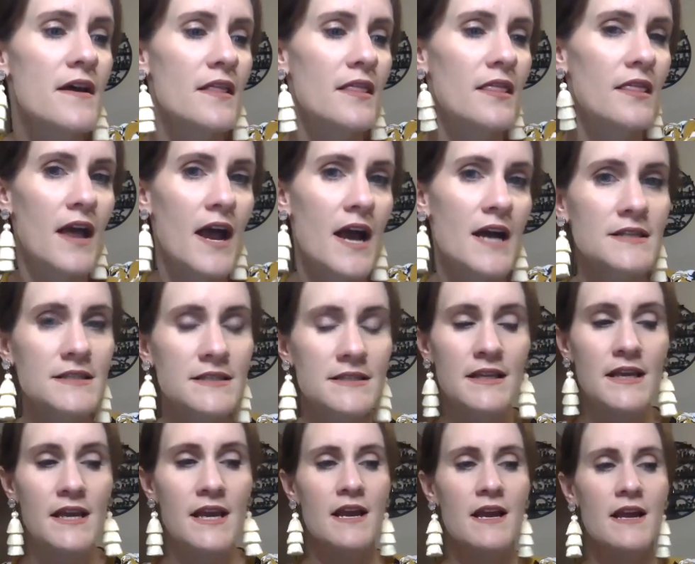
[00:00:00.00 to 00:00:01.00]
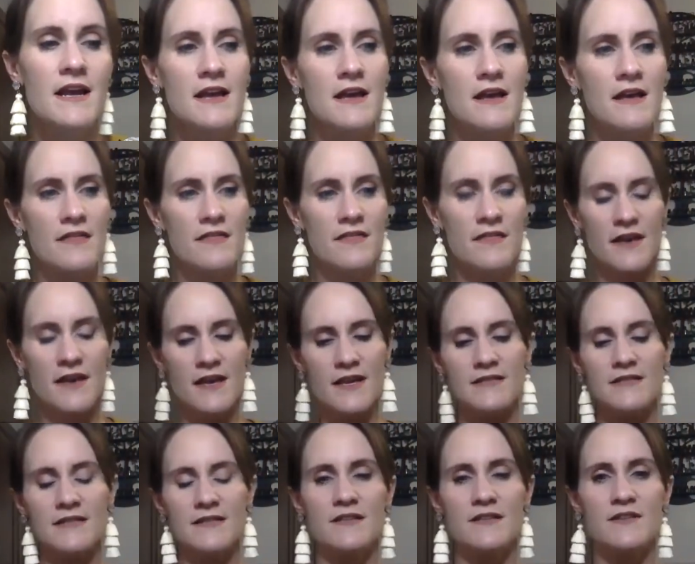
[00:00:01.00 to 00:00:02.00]
Lastly,
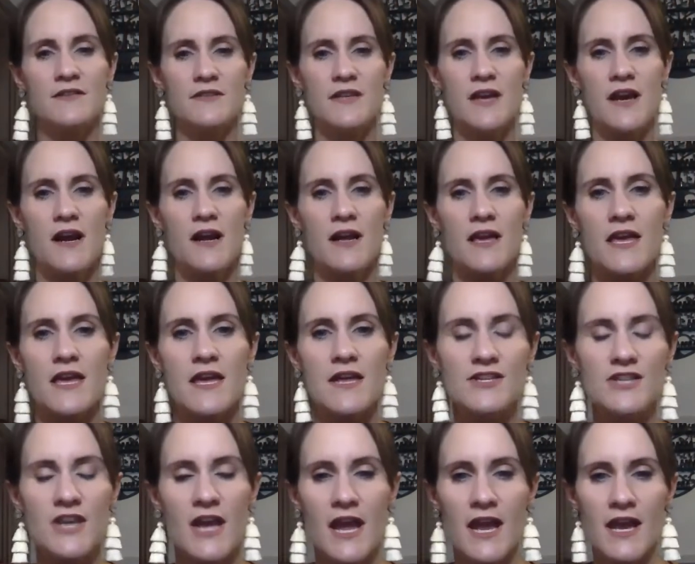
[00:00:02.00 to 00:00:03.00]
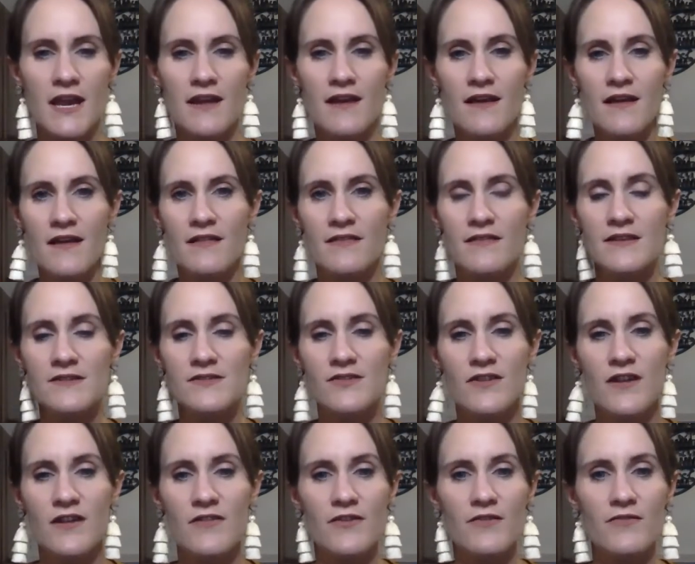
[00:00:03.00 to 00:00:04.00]
this is a doTERRA keychain. These are
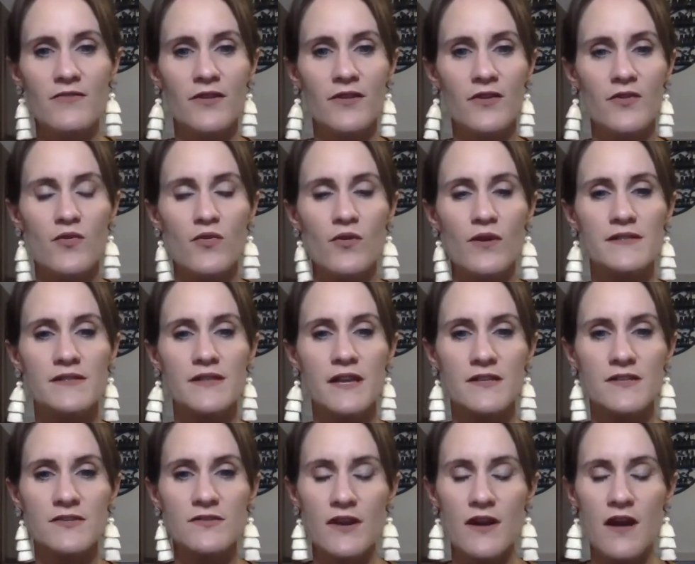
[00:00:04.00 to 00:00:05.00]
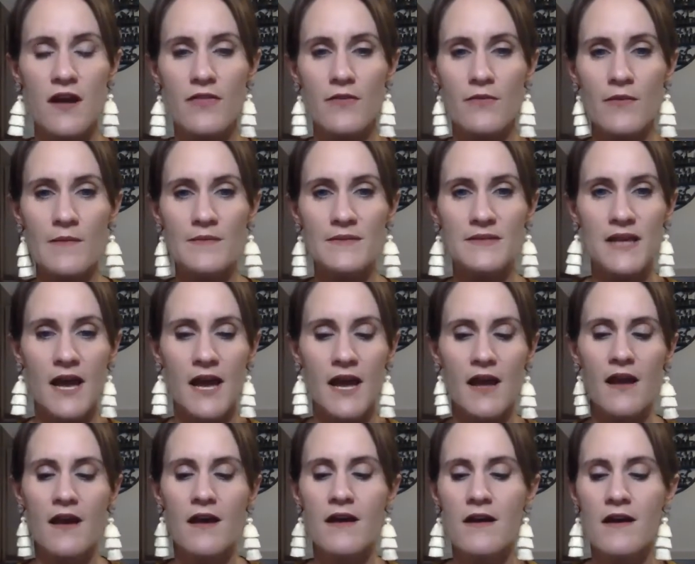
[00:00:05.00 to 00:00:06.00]
another really cool accessory on the website,
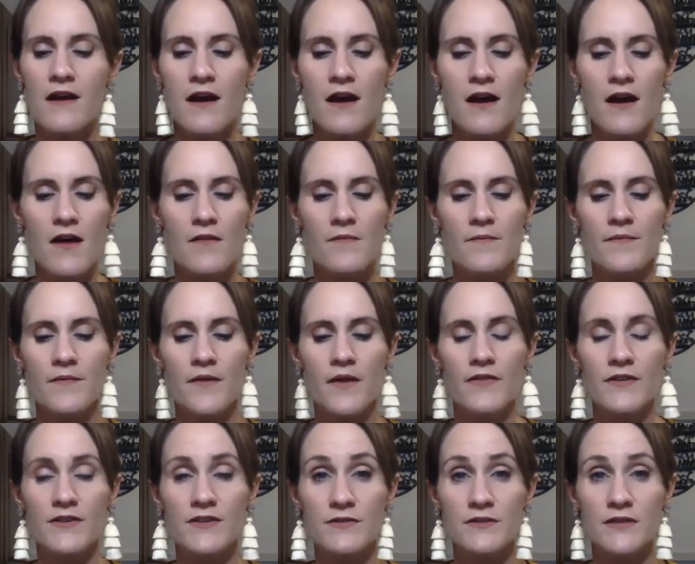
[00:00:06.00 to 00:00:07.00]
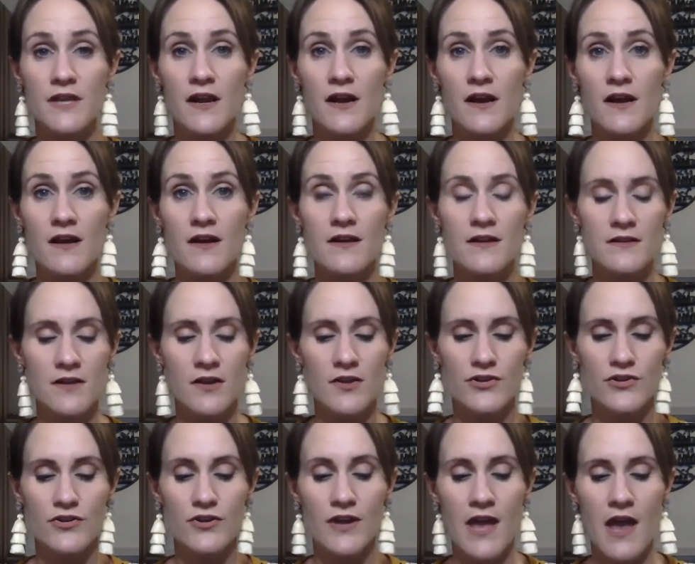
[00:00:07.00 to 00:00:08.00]
on the doTERRA, on
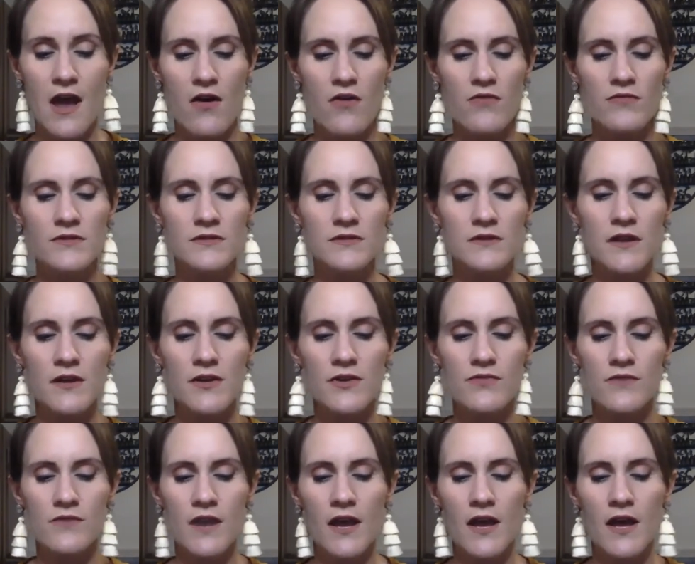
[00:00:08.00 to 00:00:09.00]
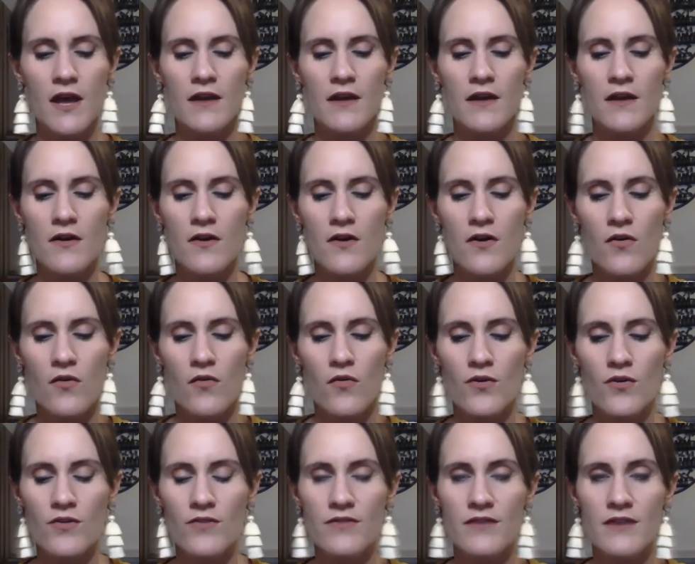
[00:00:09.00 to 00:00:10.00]
your account. You can
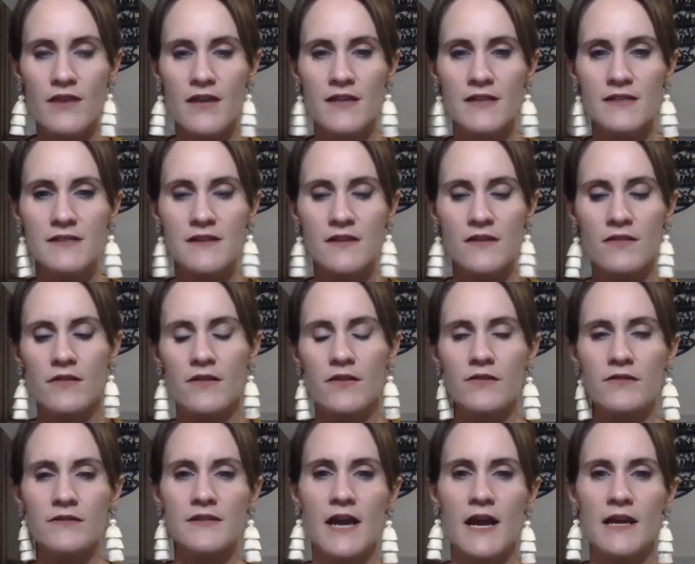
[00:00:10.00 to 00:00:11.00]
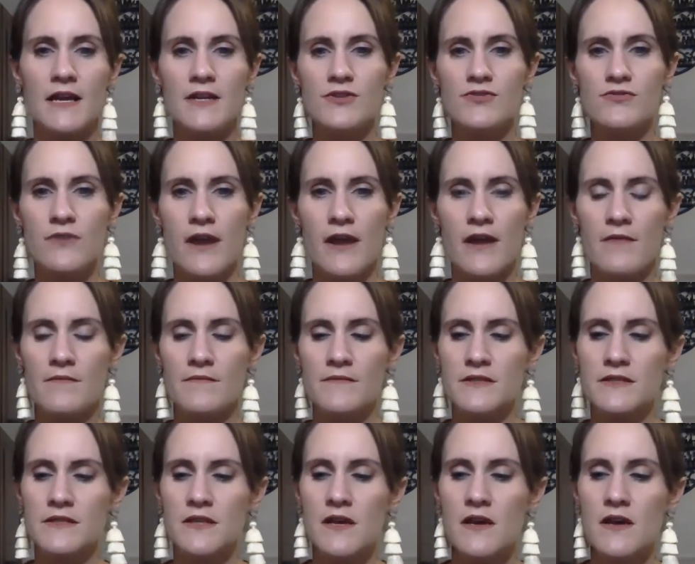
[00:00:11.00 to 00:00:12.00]
order these. They're little tiny
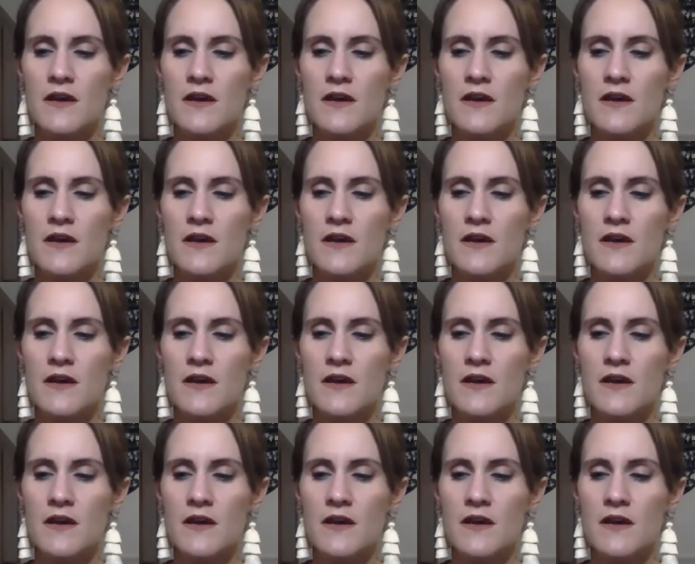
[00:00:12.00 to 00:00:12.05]
drams.